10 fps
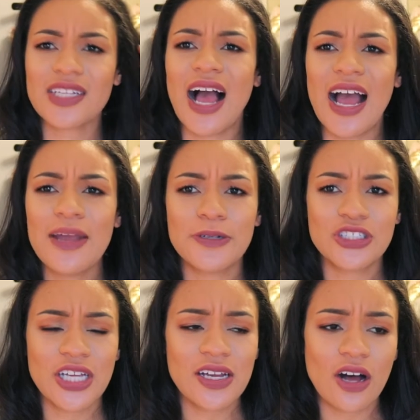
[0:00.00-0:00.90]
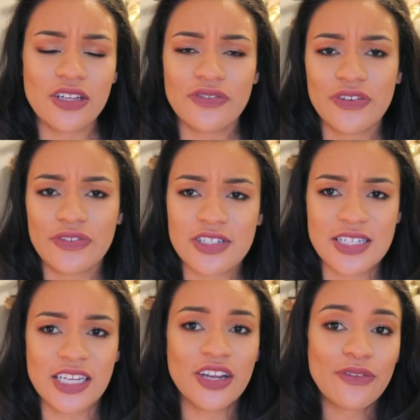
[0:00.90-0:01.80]
I appreciate all of you for
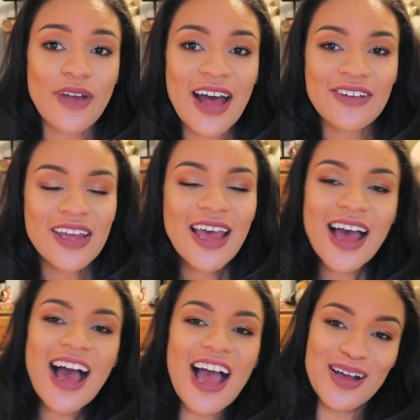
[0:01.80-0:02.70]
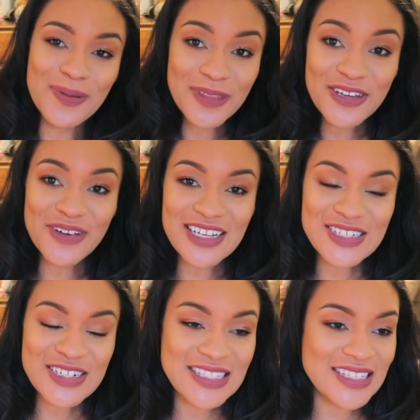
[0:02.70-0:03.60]
sticking around. I hope that you
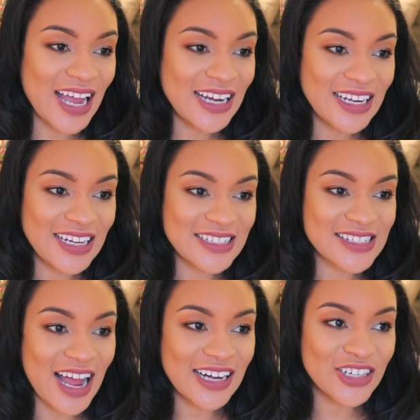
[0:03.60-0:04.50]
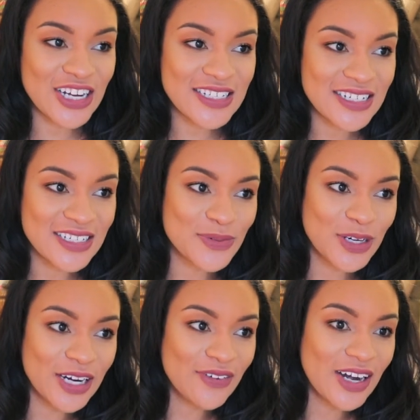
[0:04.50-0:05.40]
guys are excited. It's kind of crazy because we're
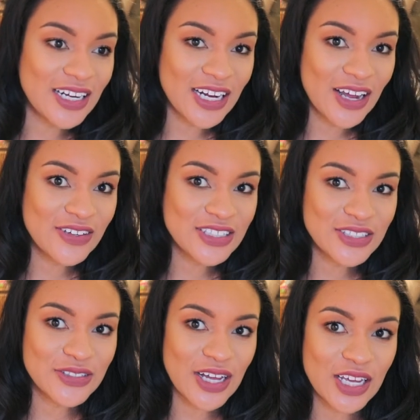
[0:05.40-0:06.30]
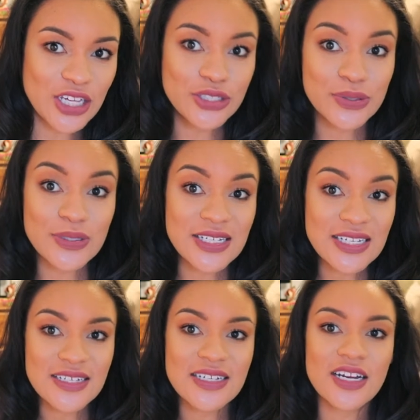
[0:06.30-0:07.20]
getting ready to go into like a new
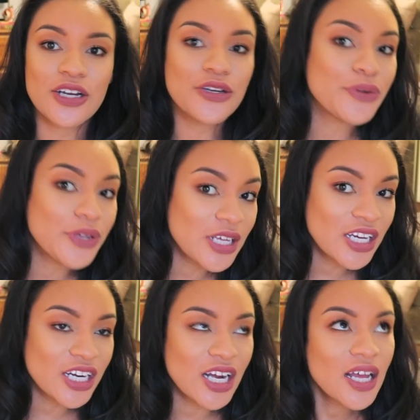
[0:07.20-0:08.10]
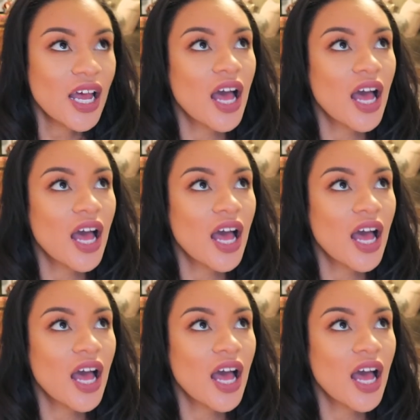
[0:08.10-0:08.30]
season, a new year,